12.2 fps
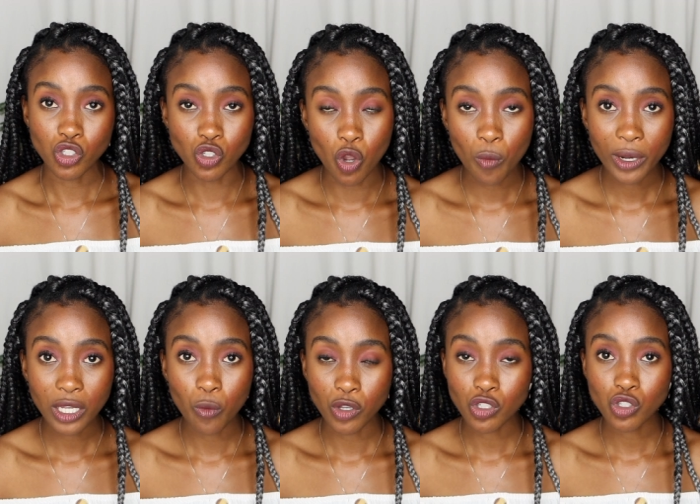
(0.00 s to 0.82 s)
Nobody
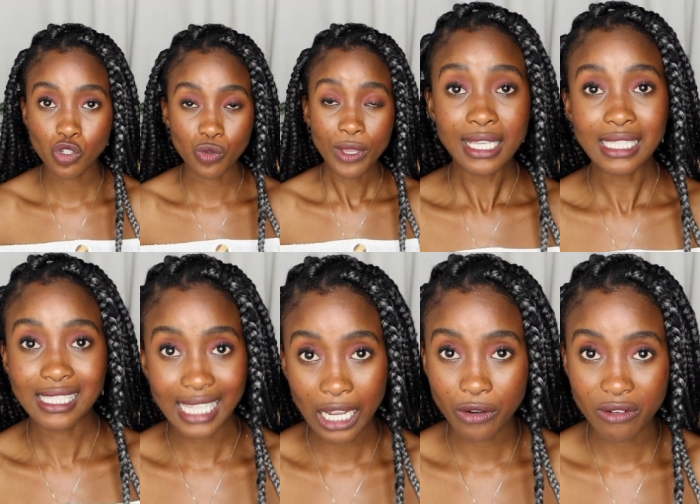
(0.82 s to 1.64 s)
wants to
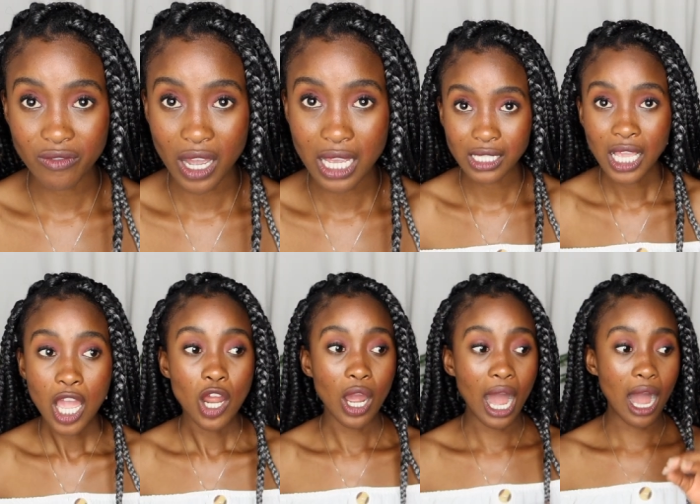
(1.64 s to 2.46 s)
sacrifice.
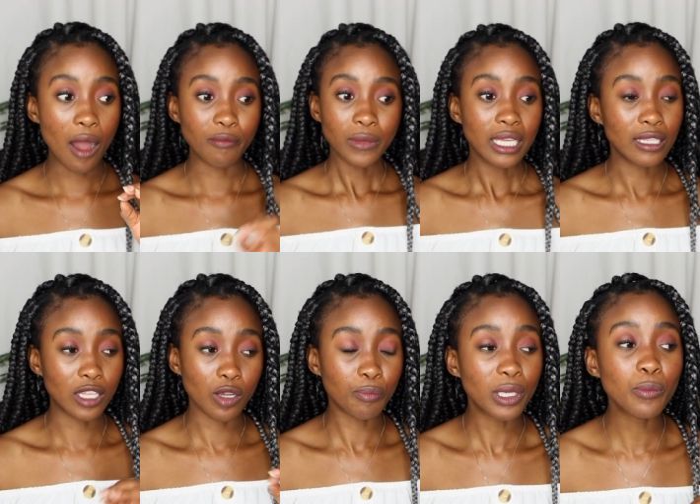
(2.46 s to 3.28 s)

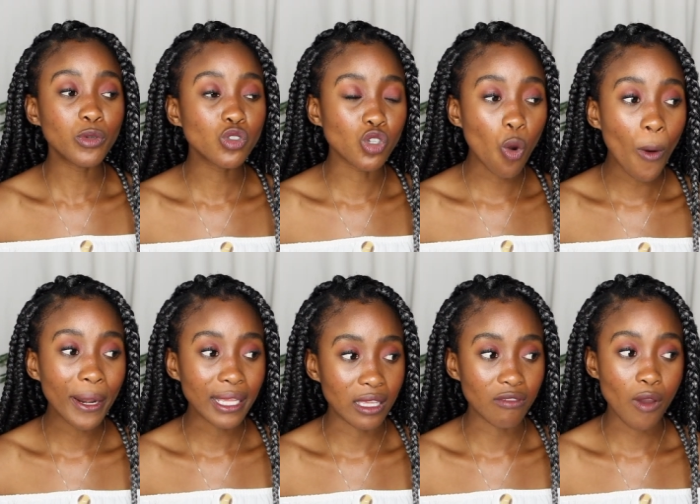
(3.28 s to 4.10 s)
People don't want
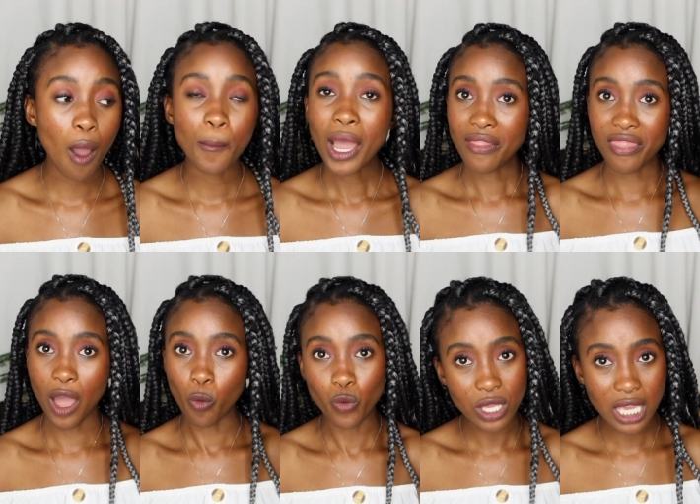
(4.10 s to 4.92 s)
to give up
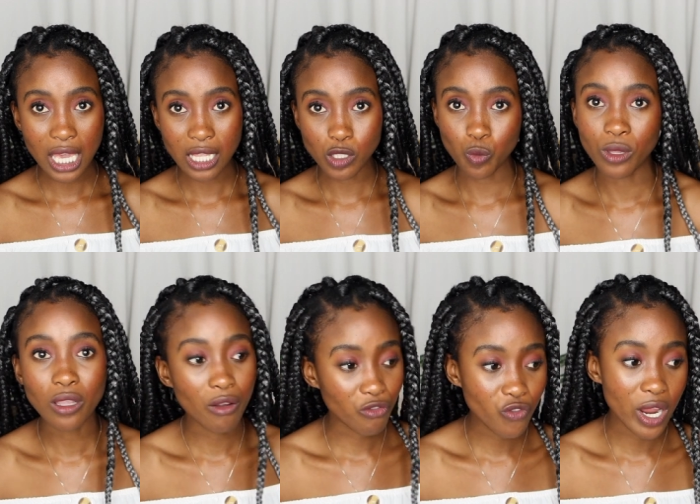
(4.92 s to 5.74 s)
their weekends with
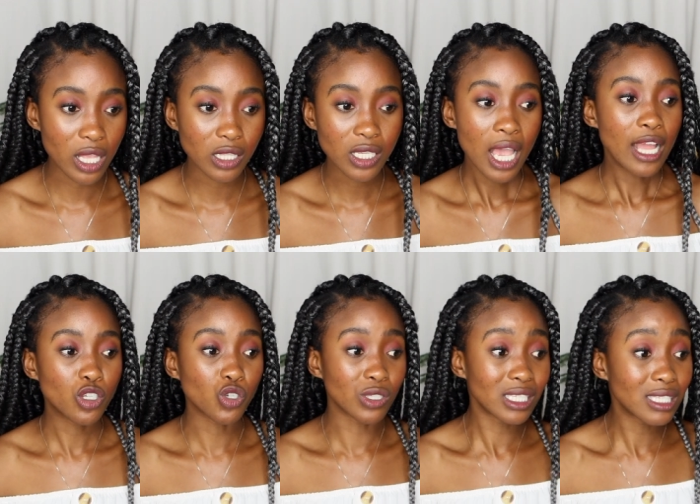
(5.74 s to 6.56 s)
their friends
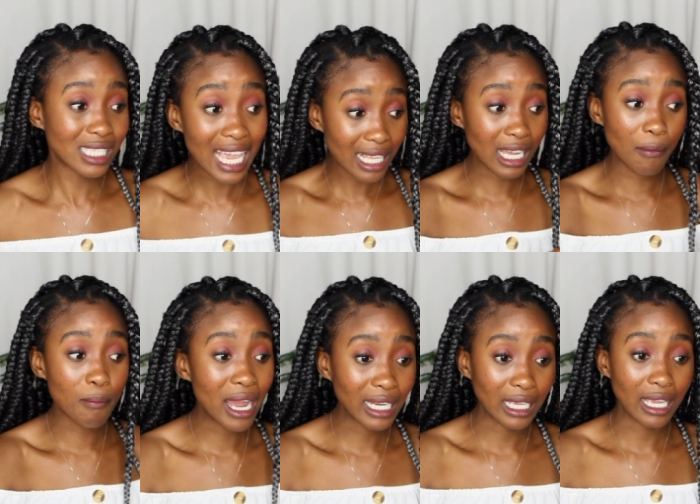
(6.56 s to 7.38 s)
to take that
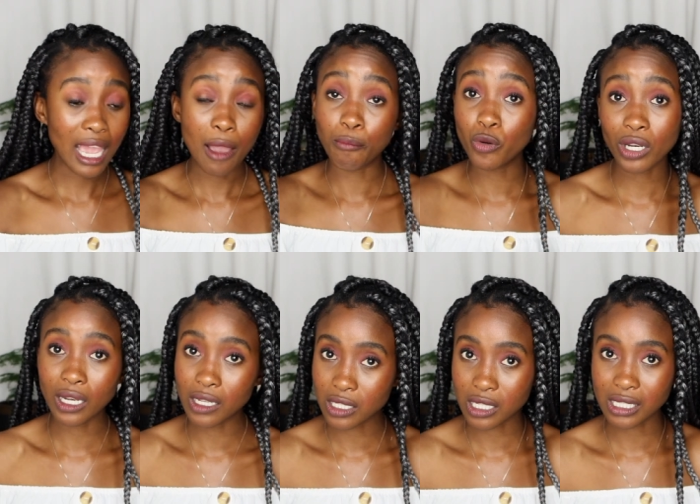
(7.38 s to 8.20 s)
money and put it
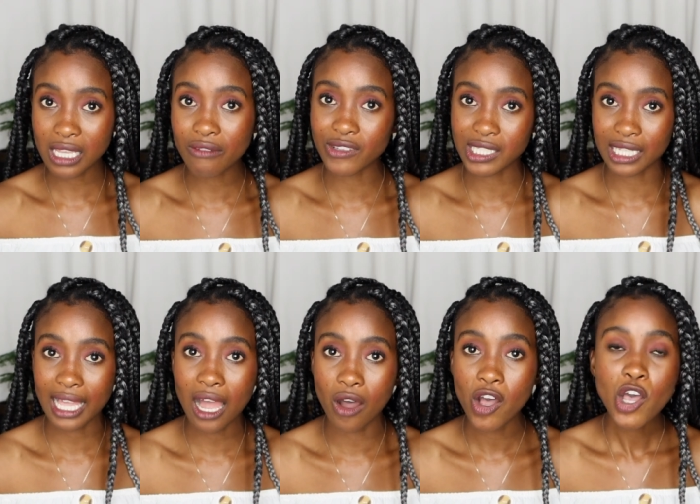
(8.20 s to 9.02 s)
into savings
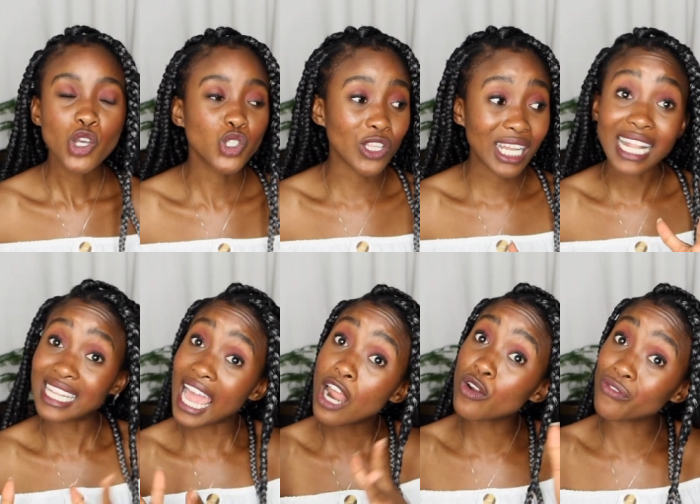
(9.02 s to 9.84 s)
account, so that at
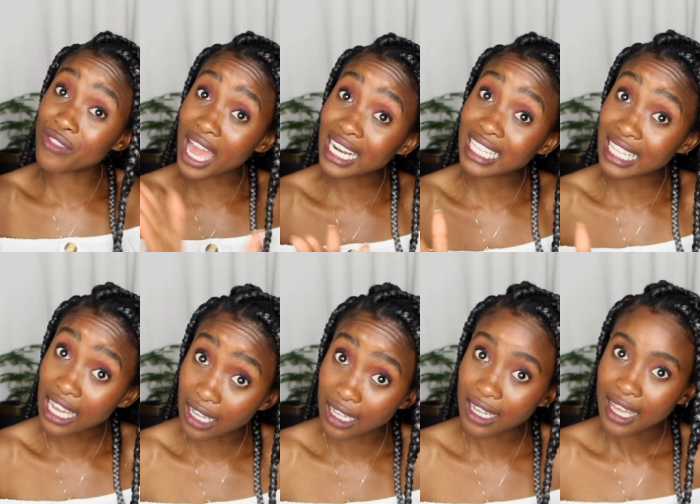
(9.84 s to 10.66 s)
the end of that
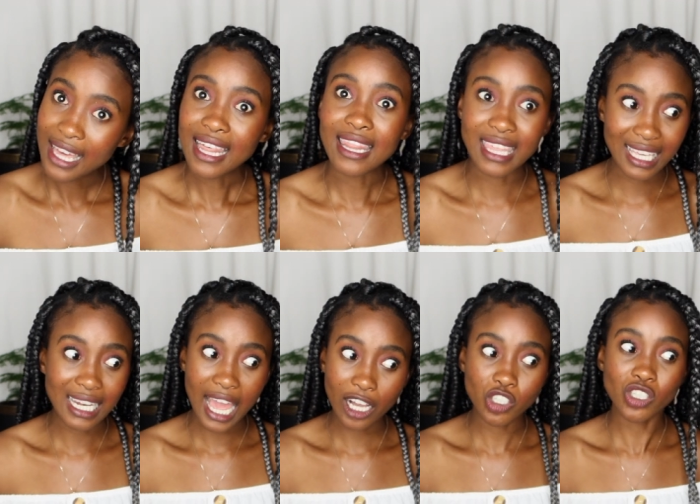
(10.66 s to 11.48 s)
year they
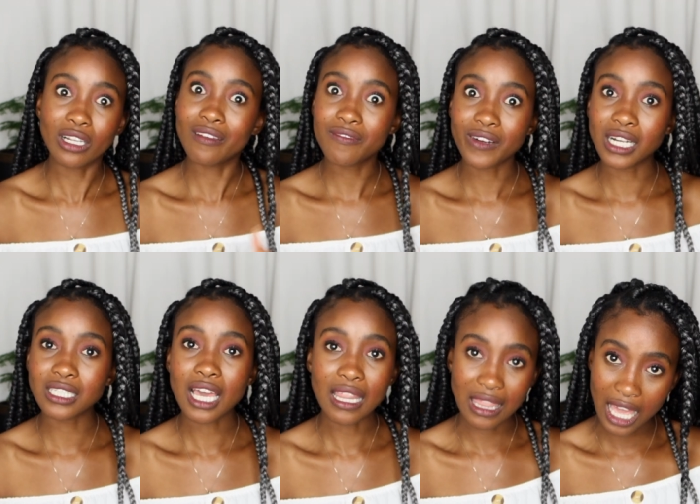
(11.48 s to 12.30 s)
can actually
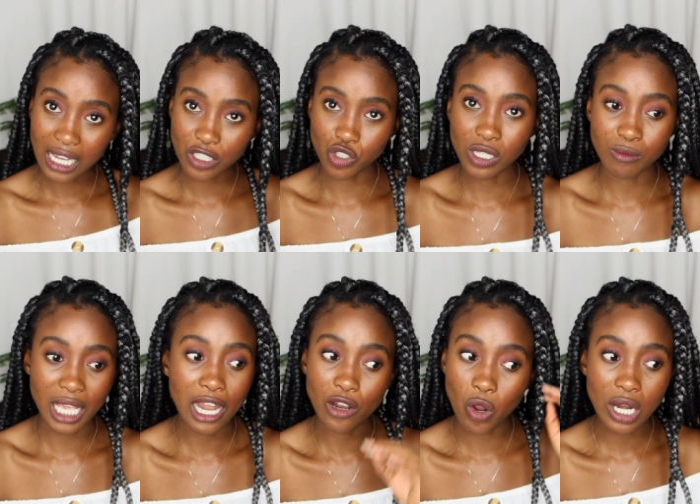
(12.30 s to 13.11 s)
fund their dreams
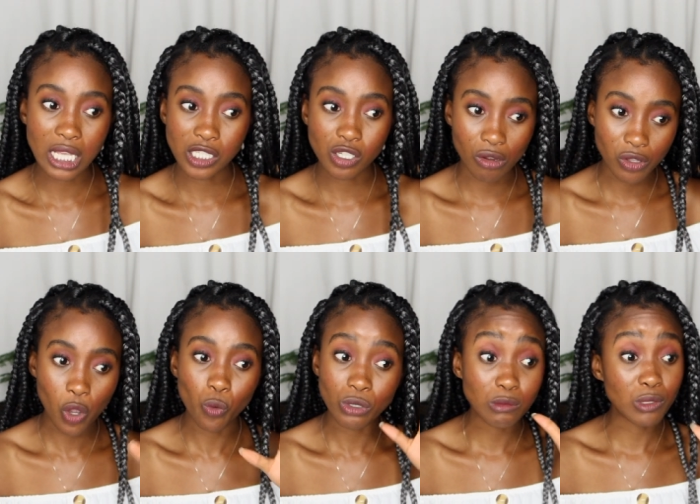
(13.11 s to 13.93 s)
and not necessarily
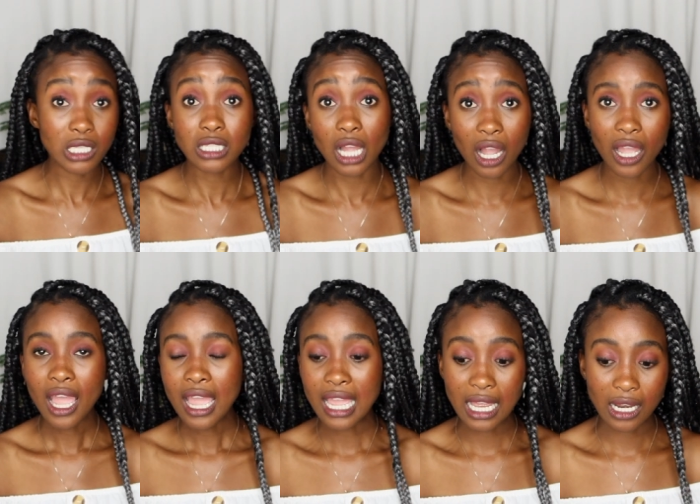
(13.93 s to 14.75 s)
always be stuck
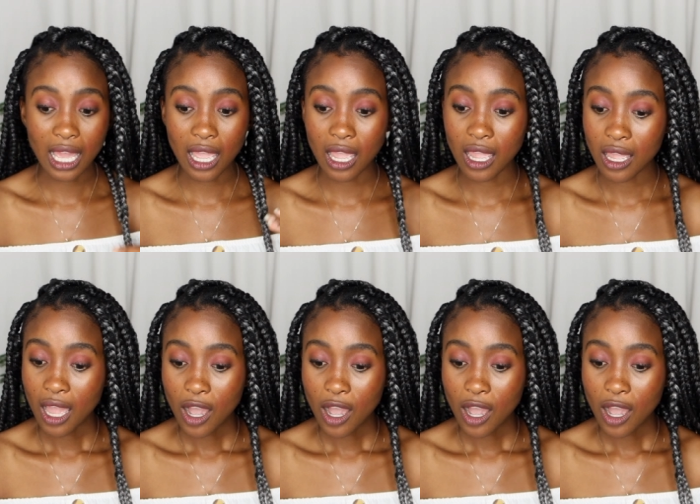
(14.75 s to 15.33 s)
in a